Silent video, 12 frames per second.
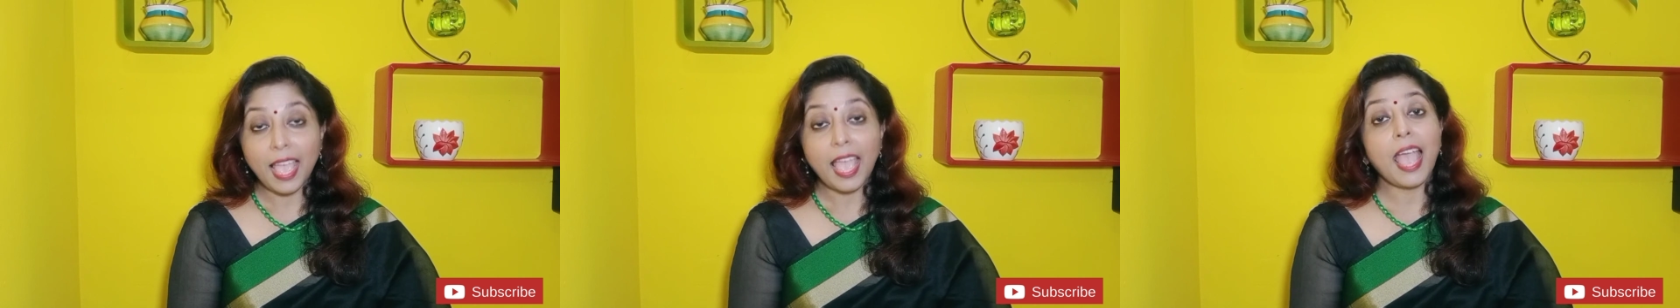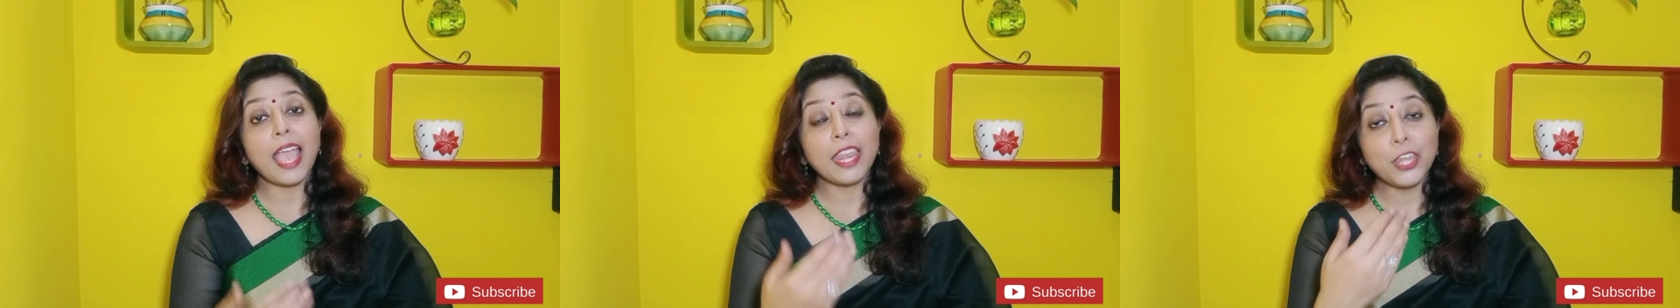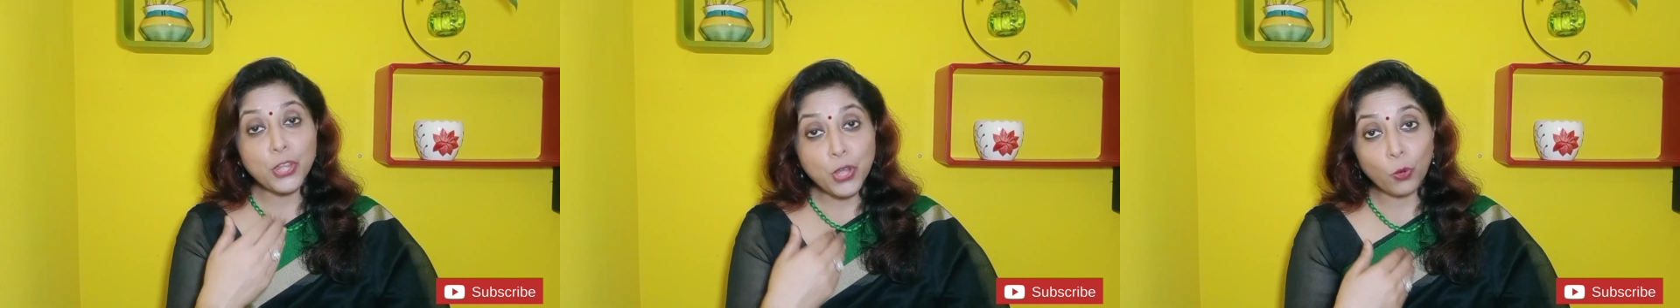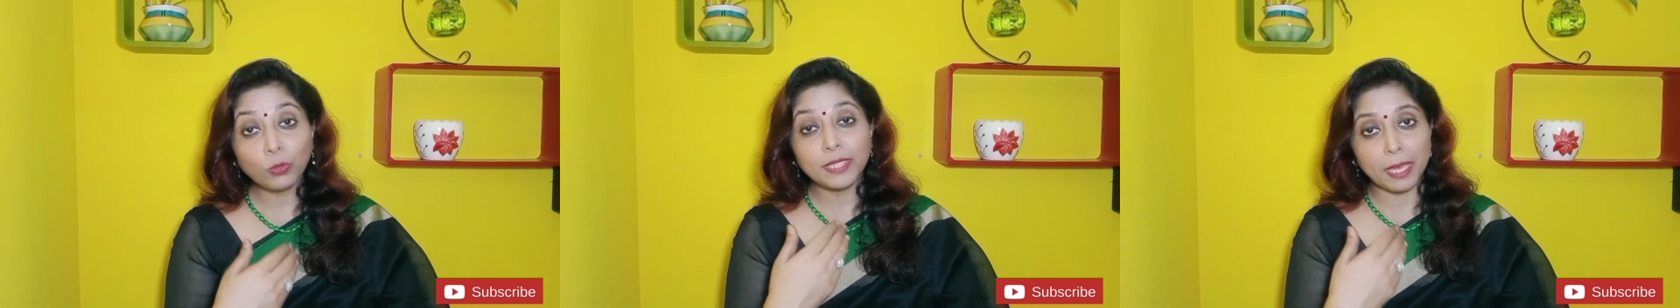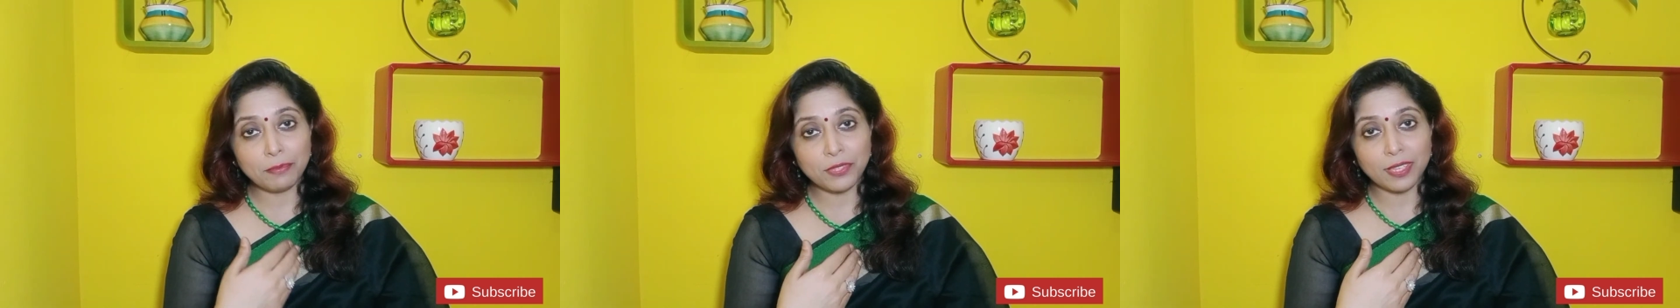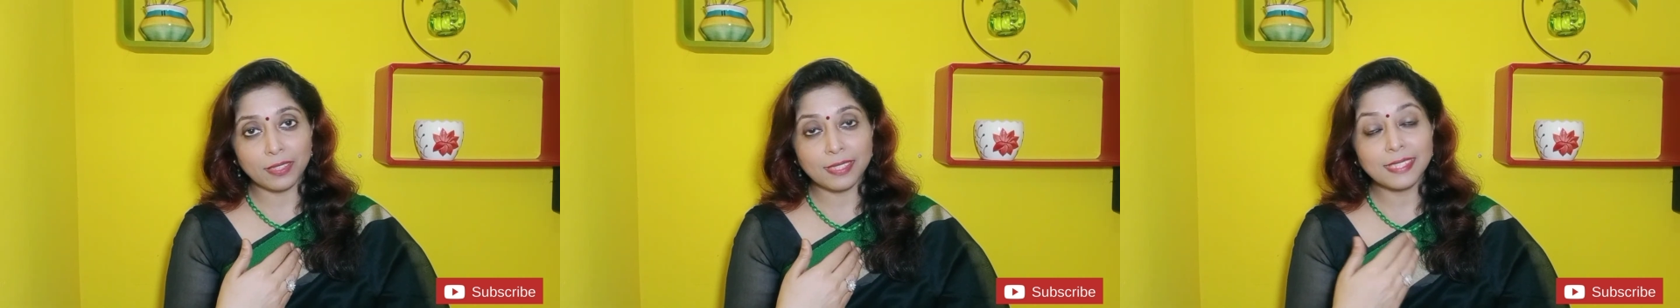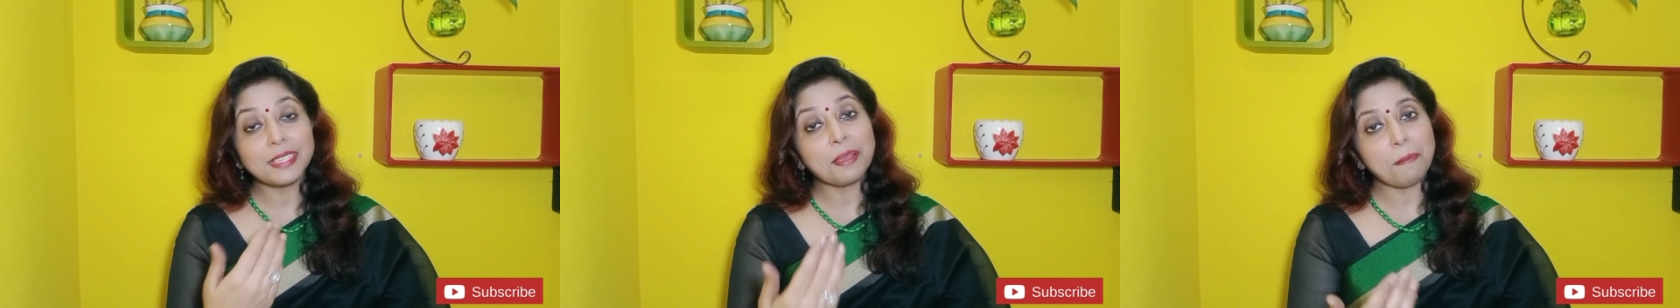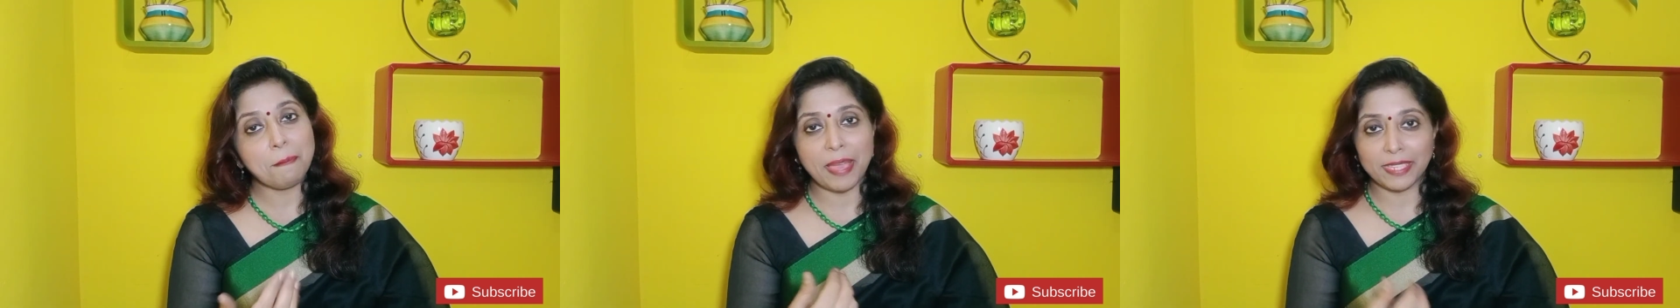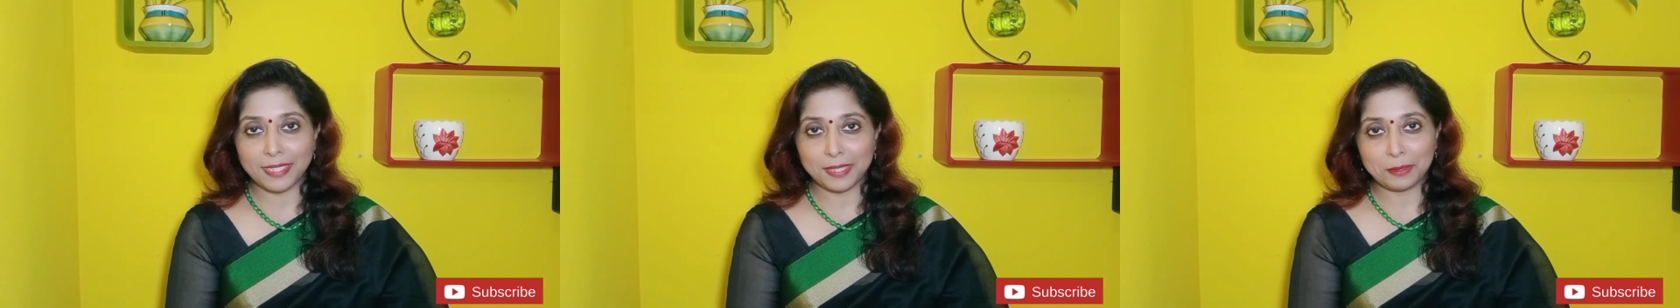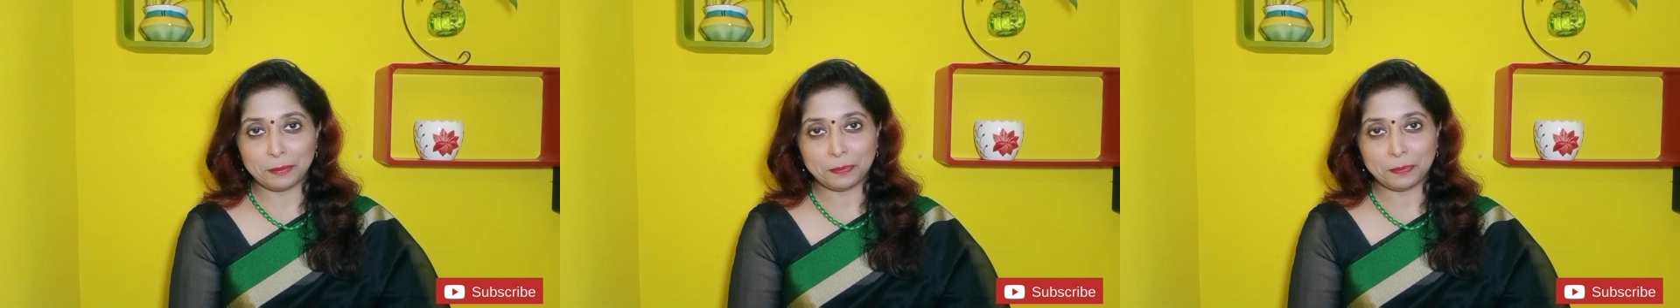and know themselves better.